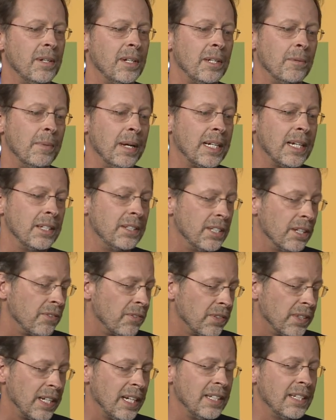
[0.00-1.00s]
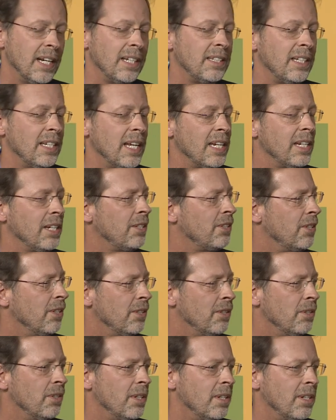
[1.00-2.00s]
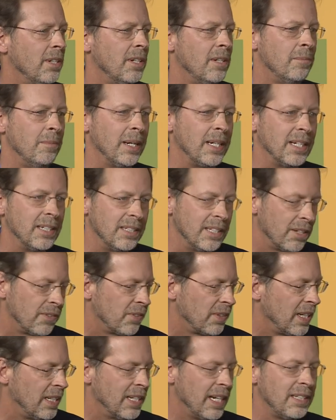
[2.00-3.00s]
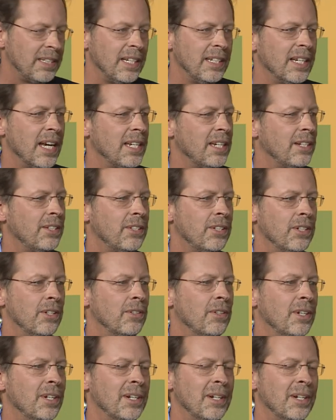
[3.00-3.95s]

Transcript: make it differently in 1982, make it differently in 1992,